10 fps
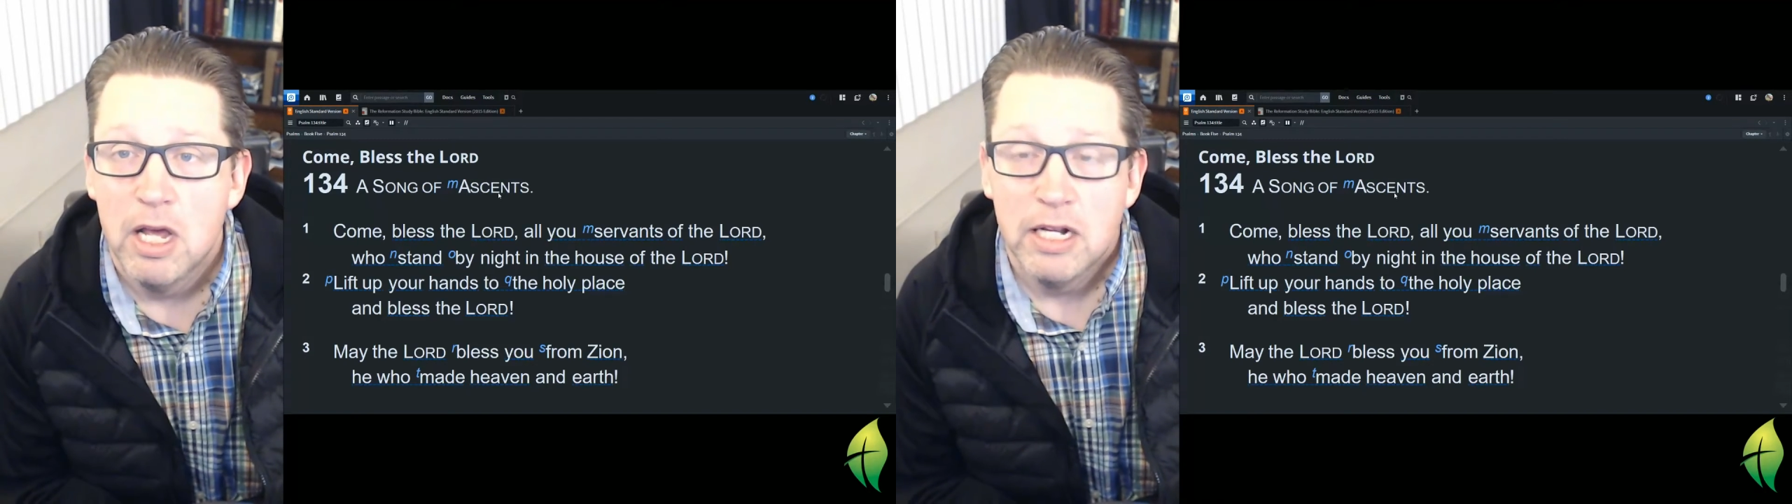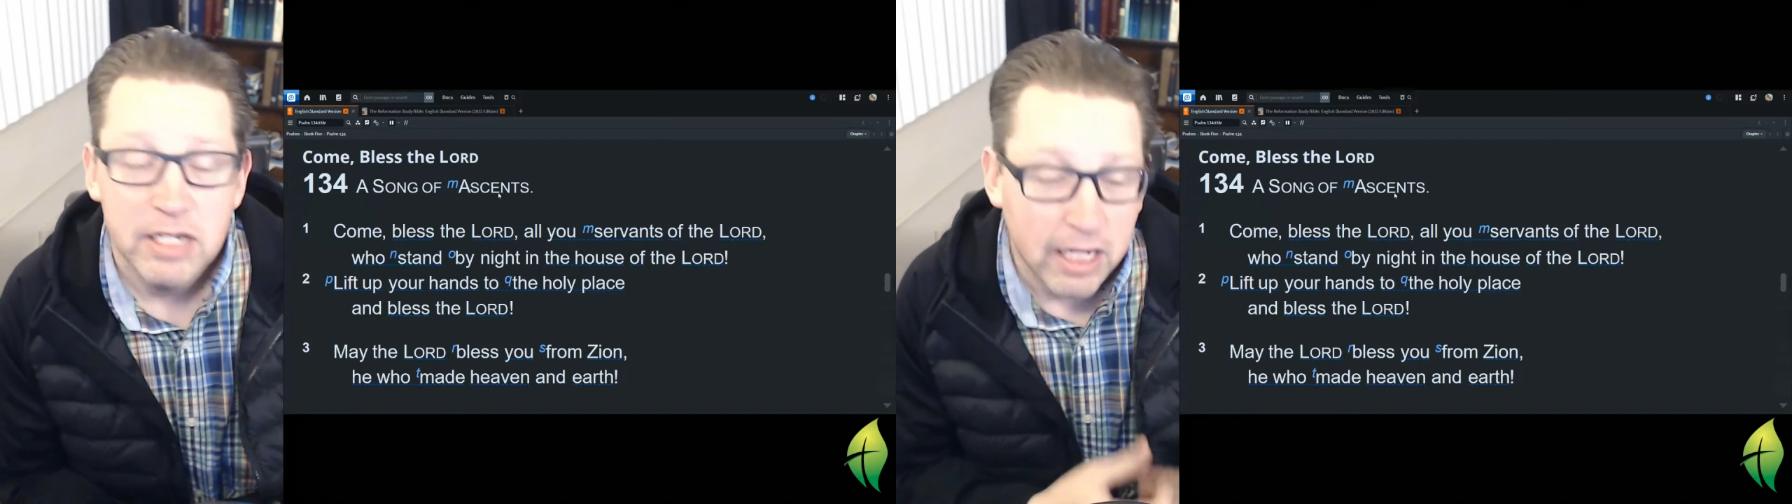
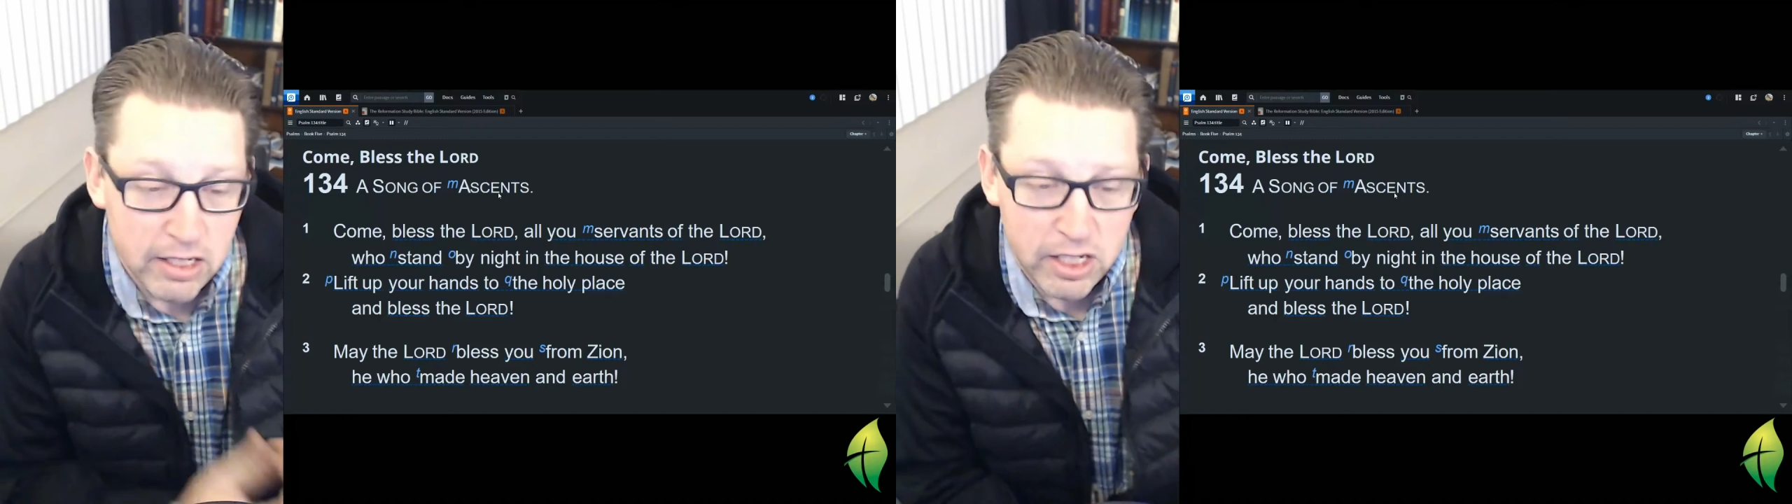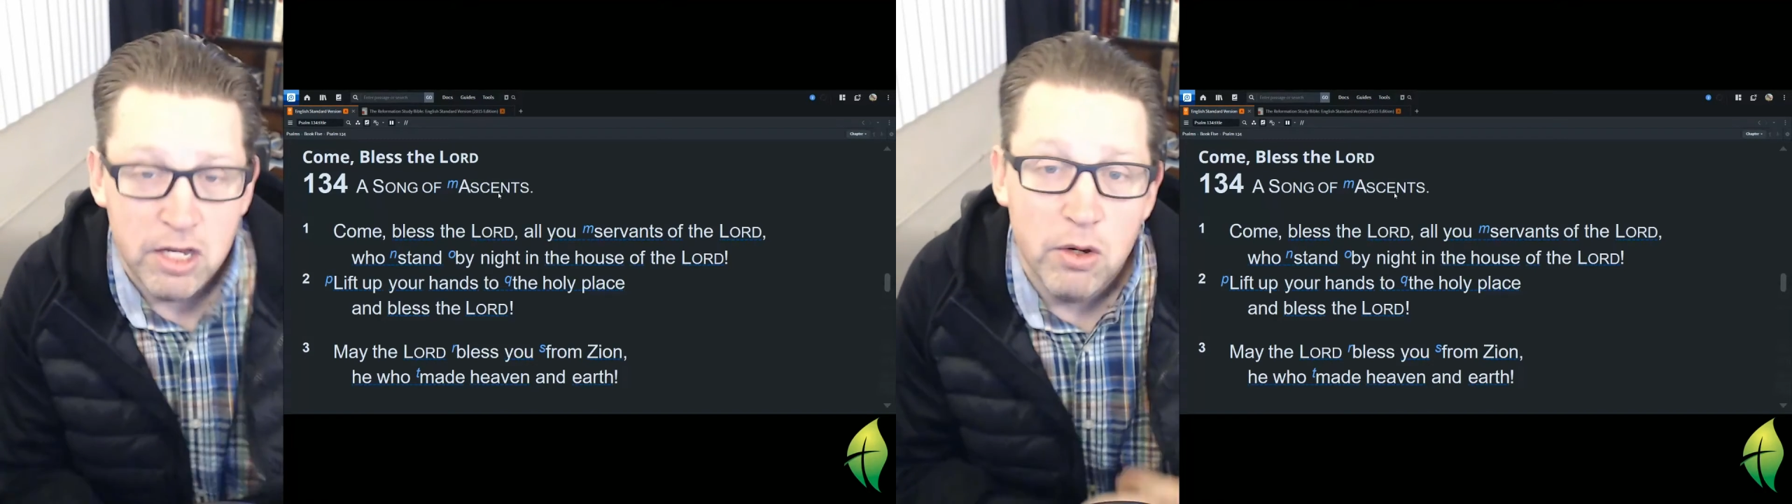to
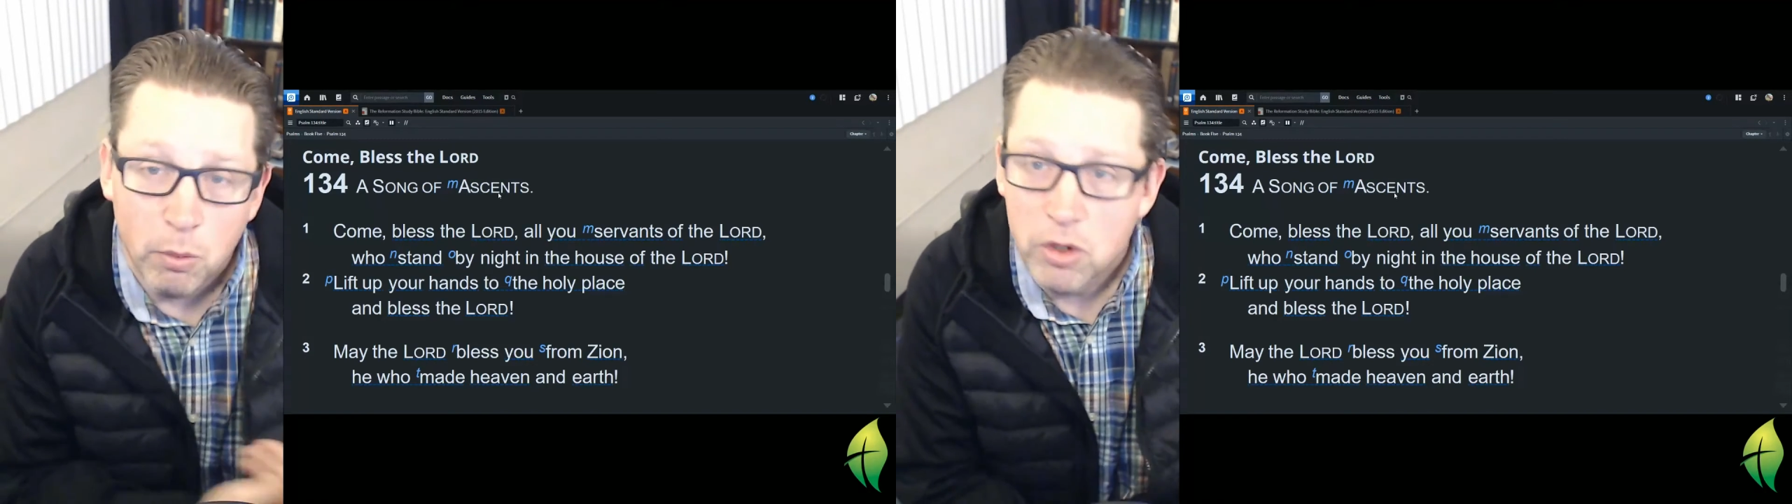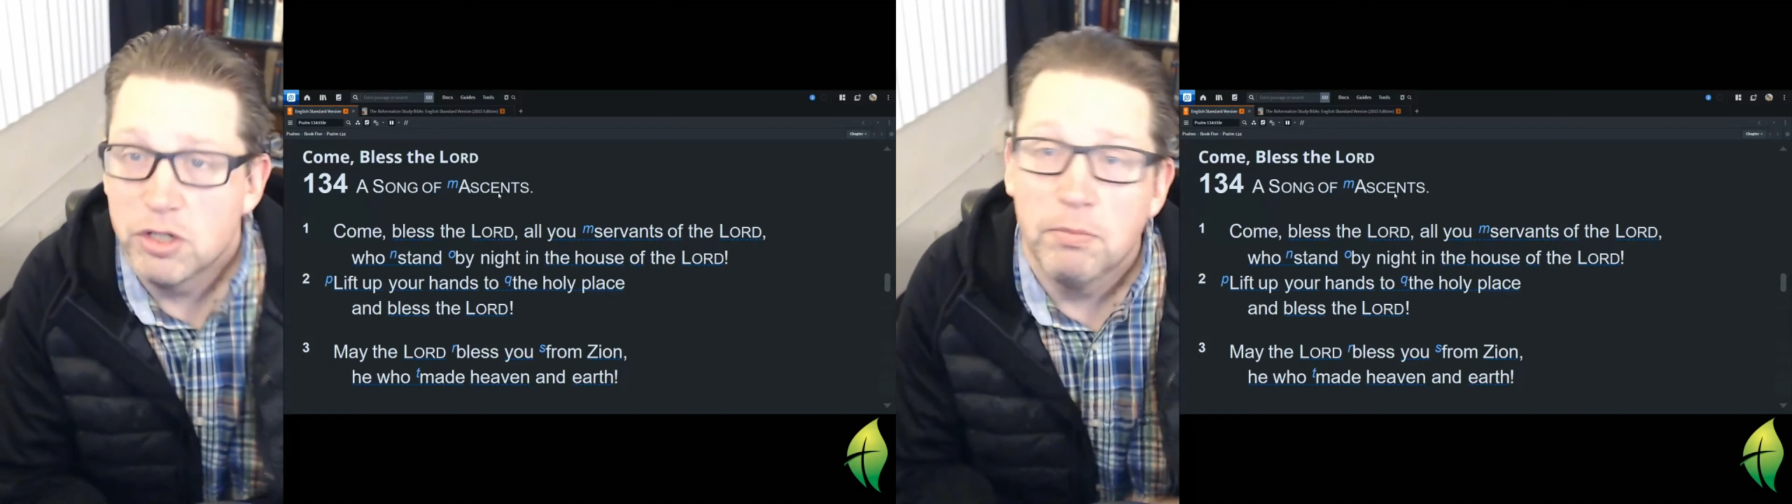continue to
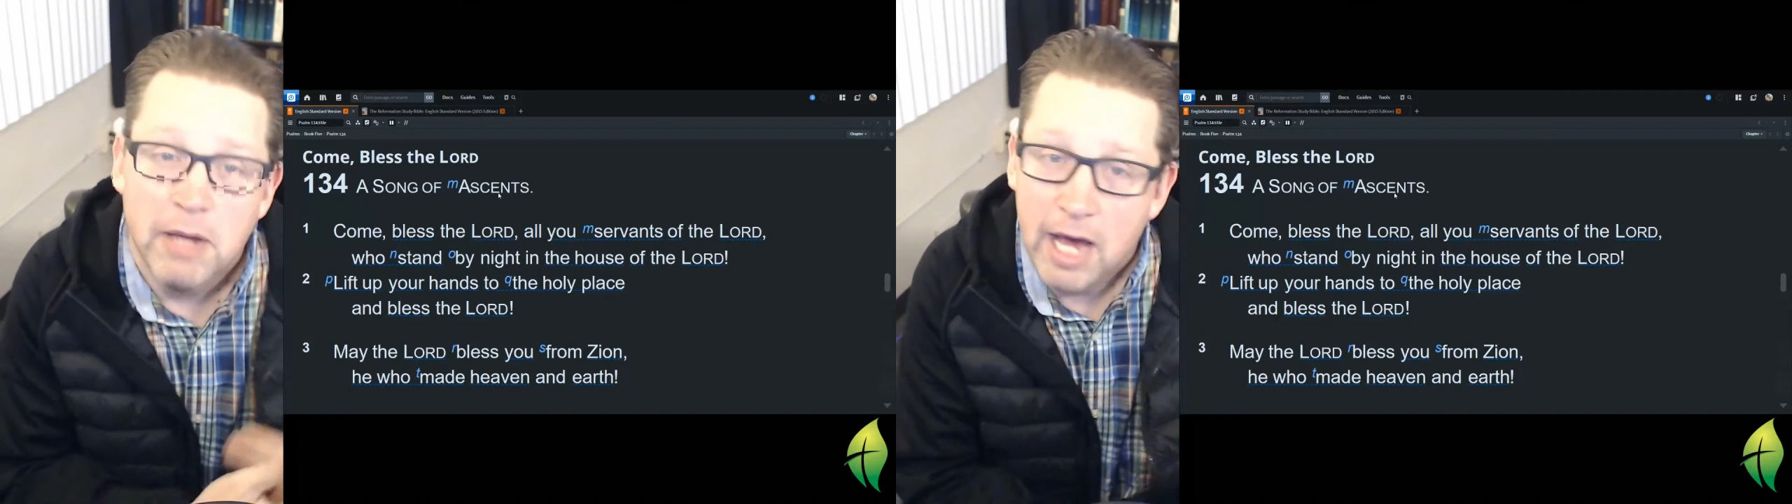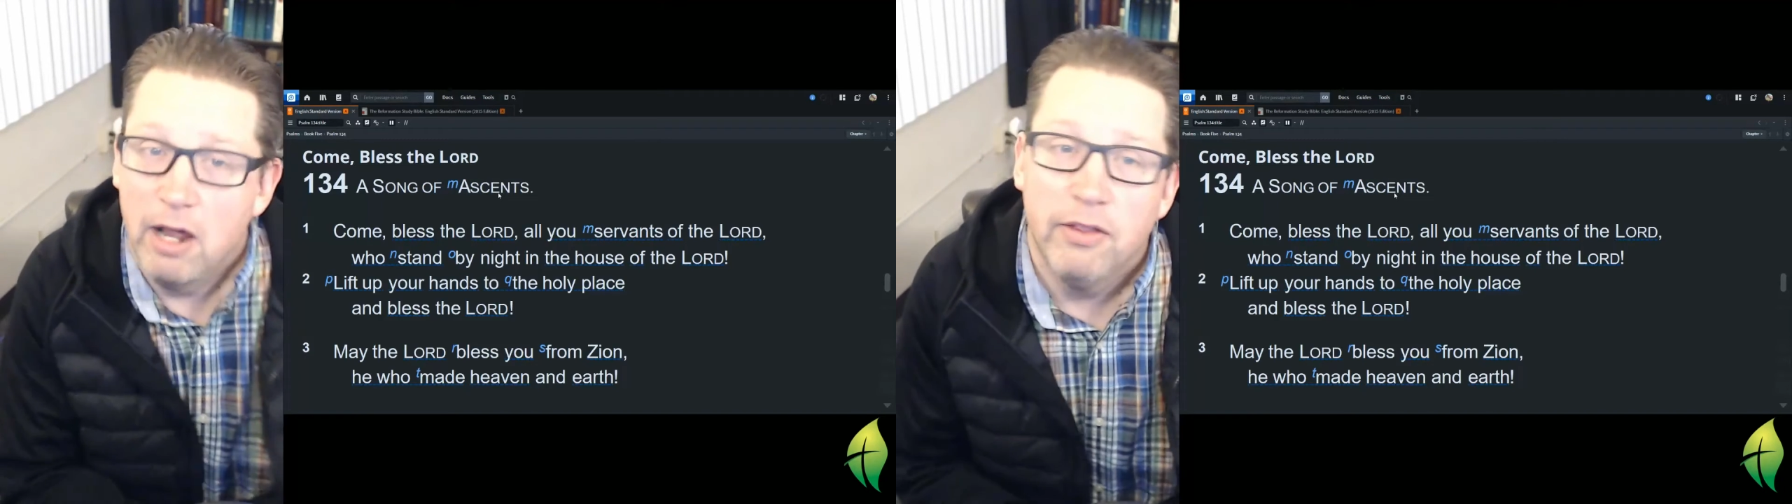worship
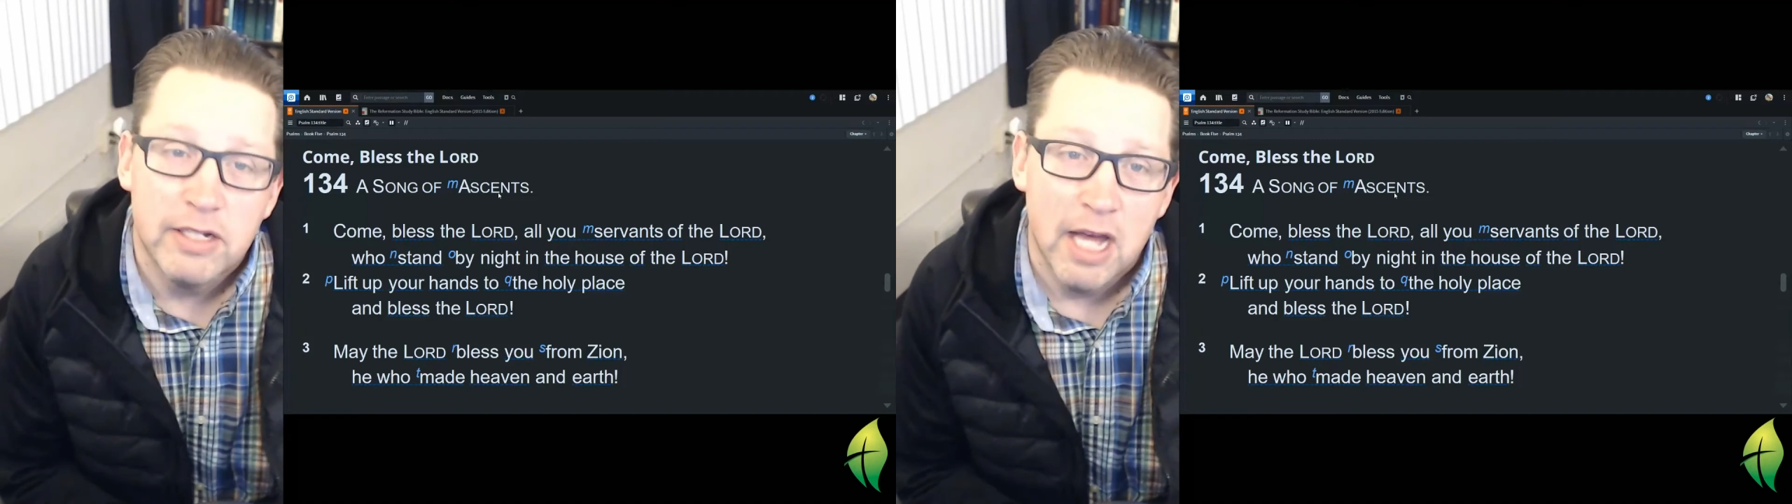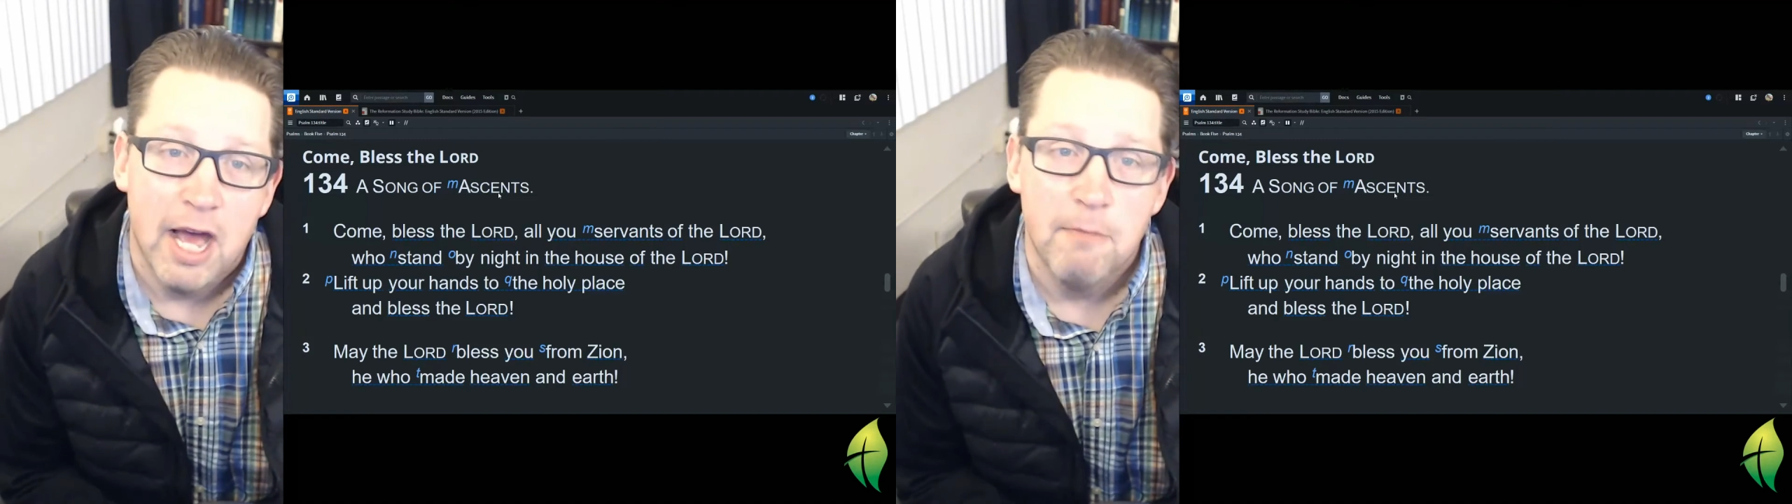God all the
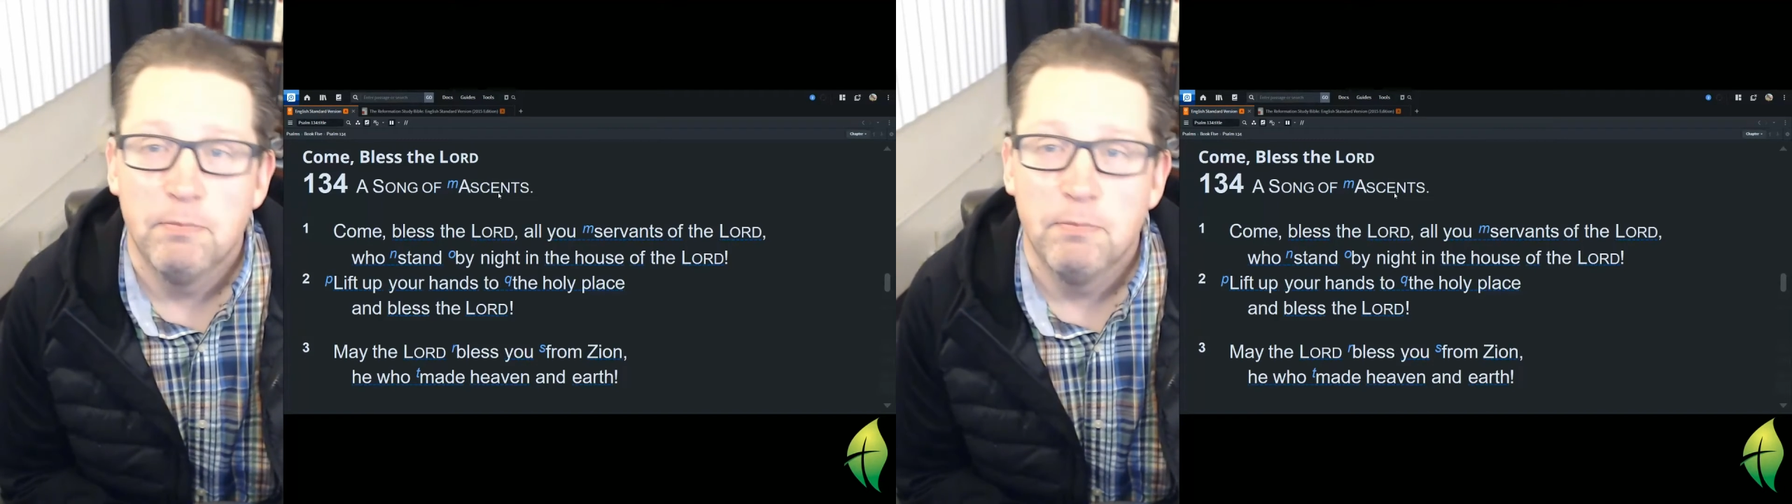time.